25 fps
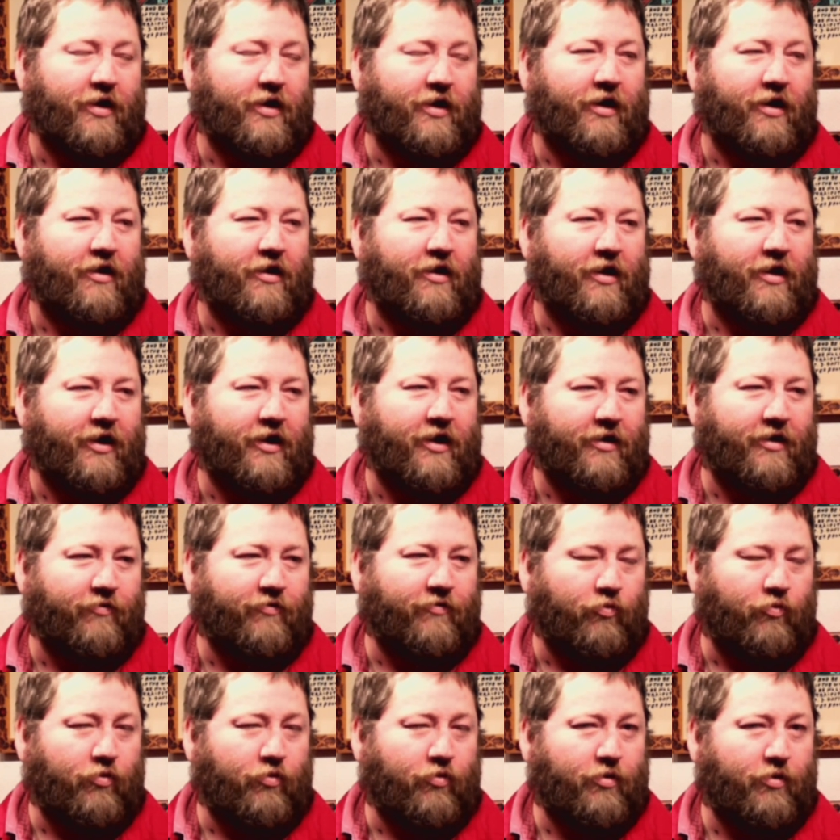the
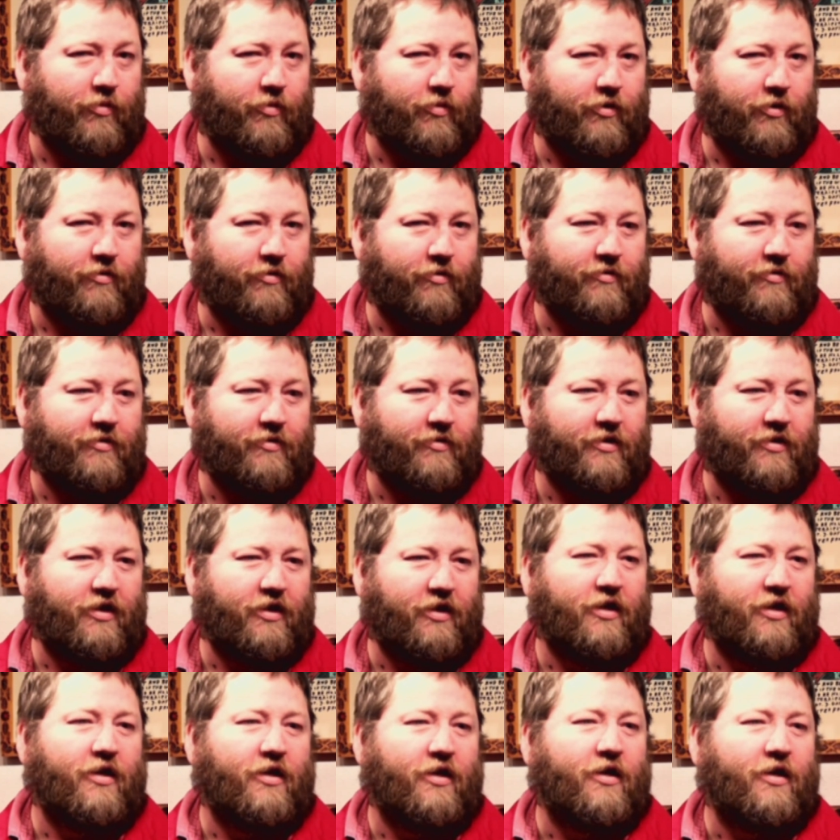outline of a woman.
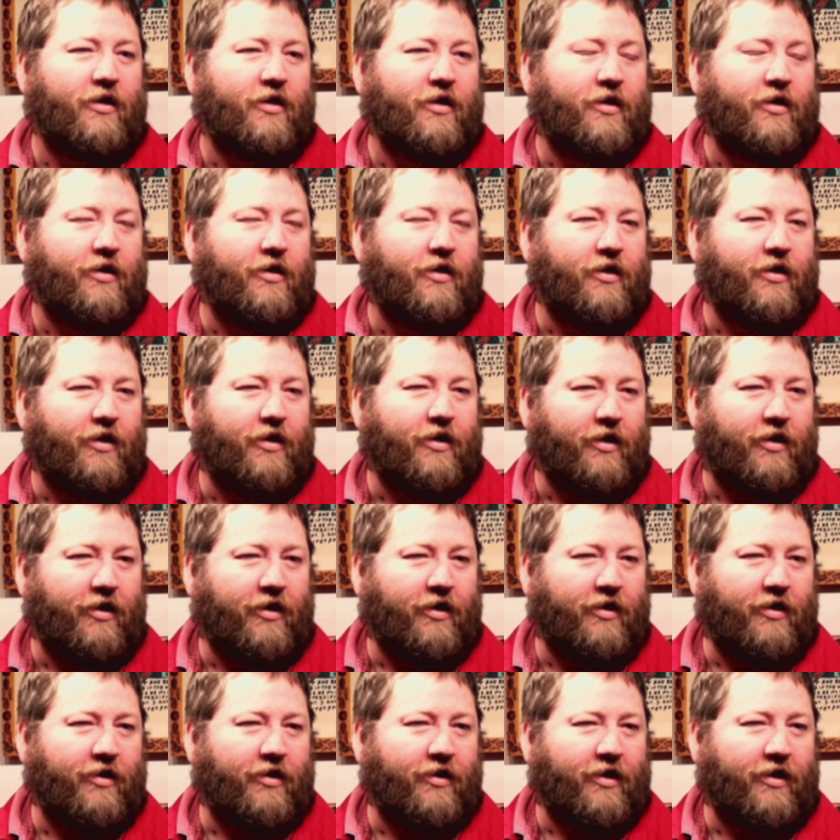
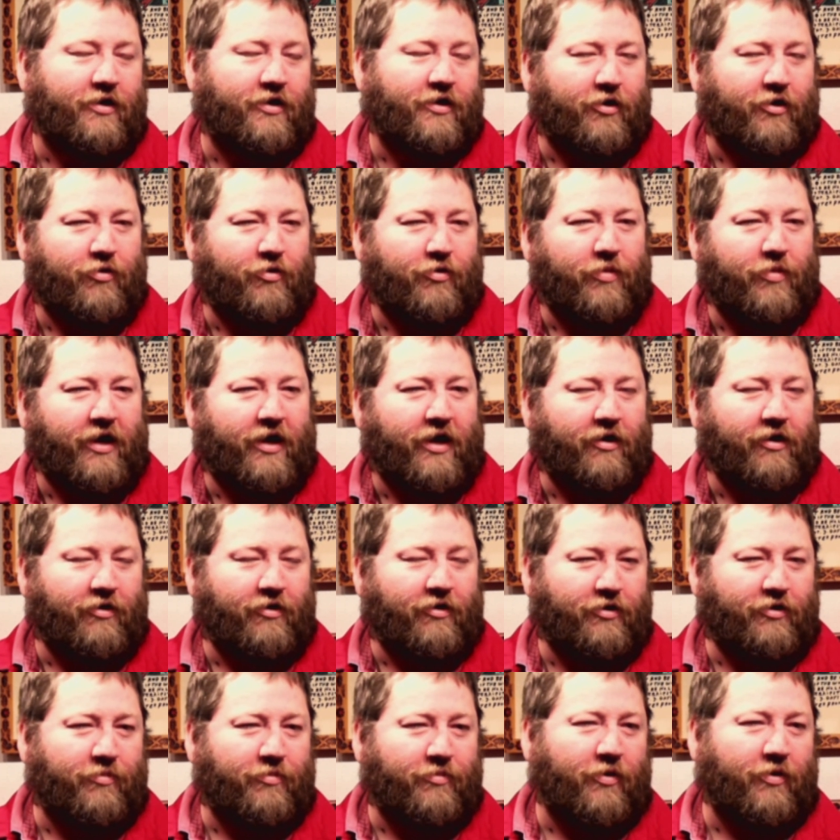And I turned back
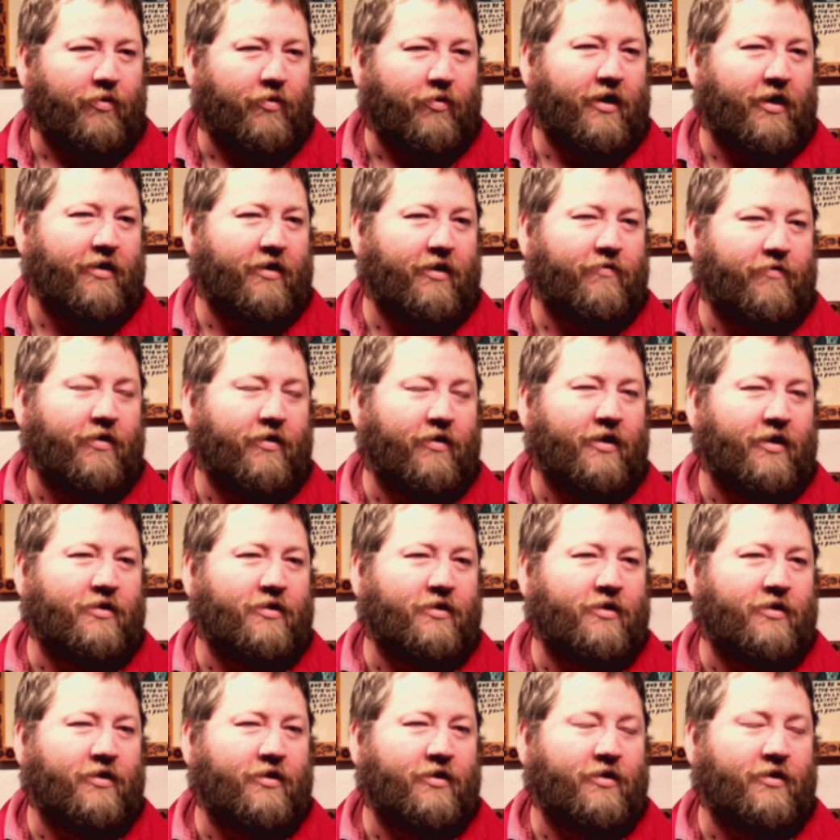and looked to my wife and
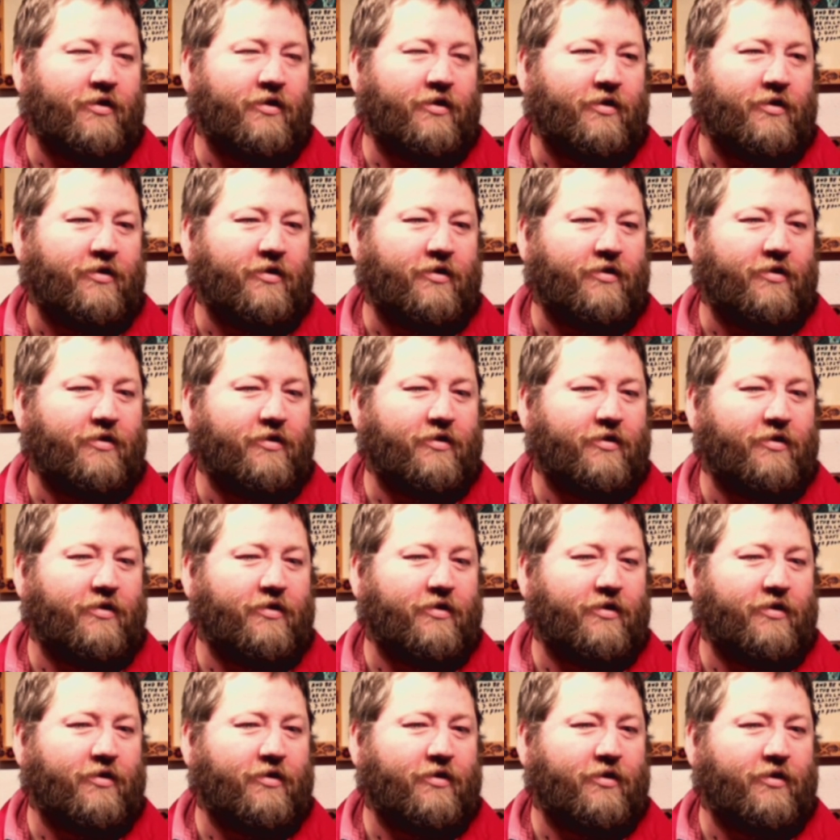I said, uh,
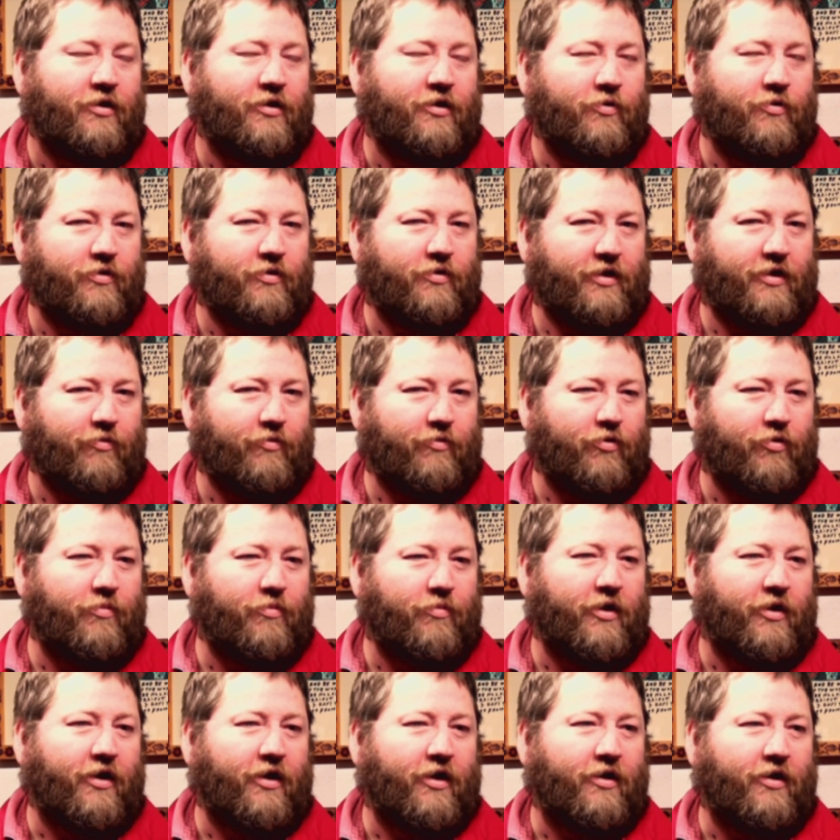who is that
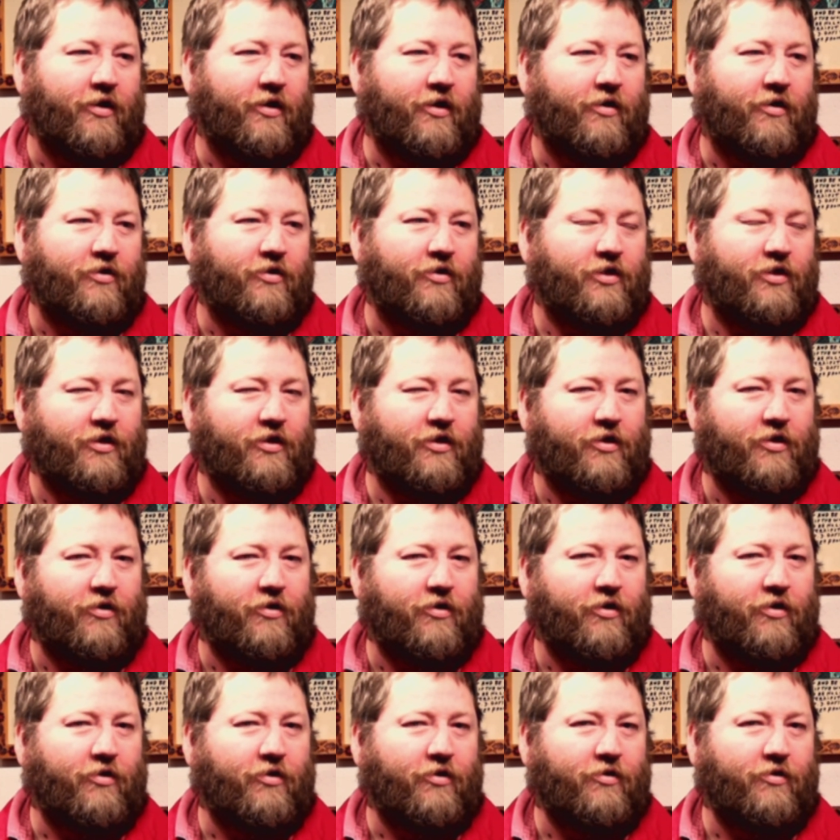woman out there? And she
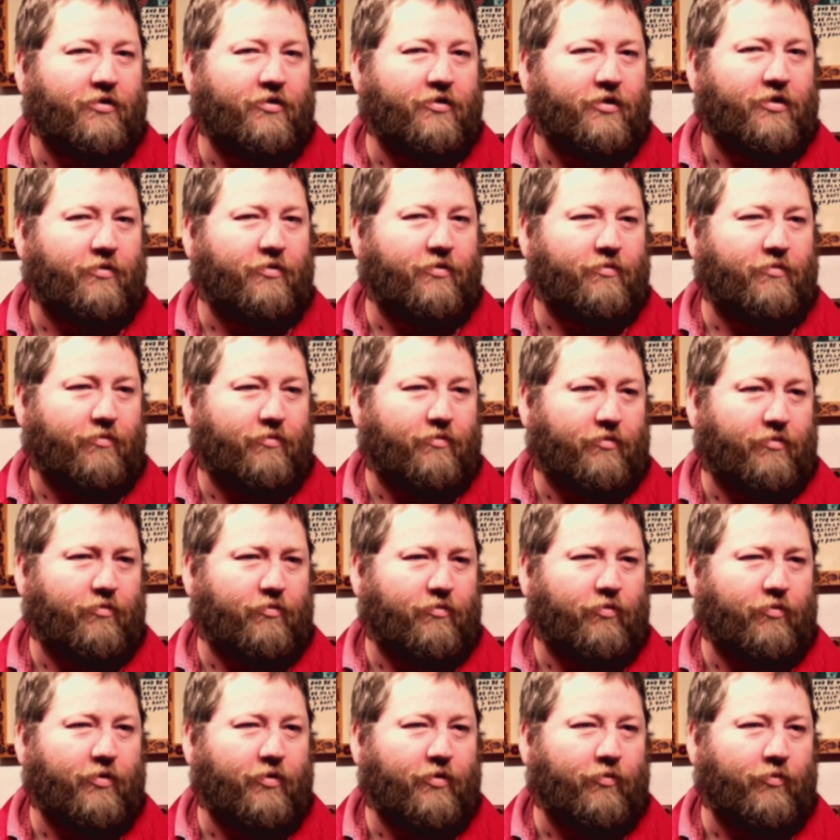turned and looked and said,
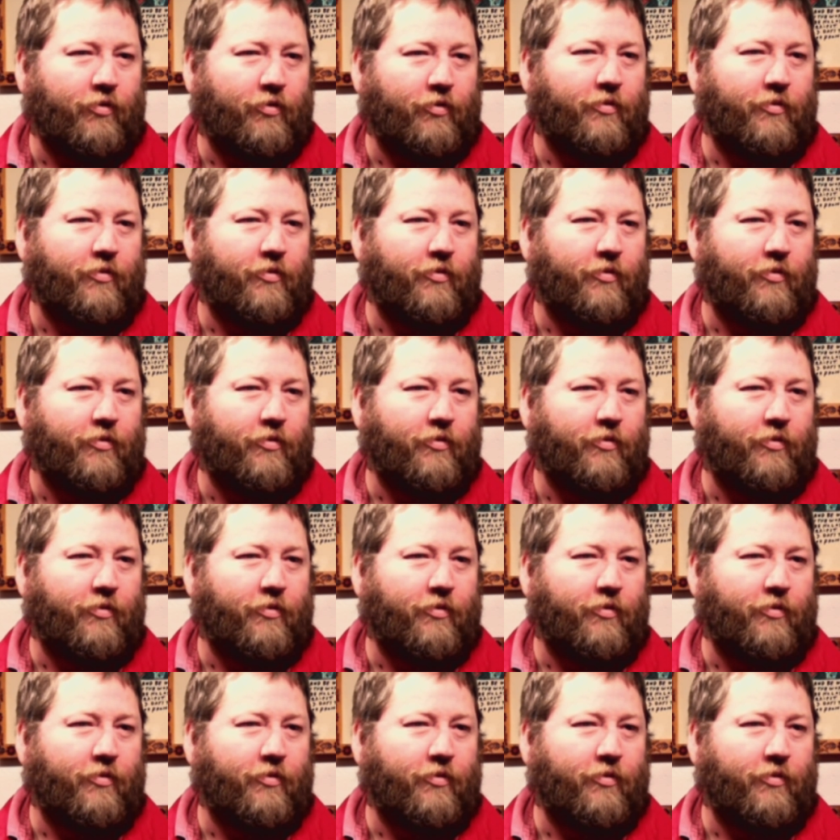what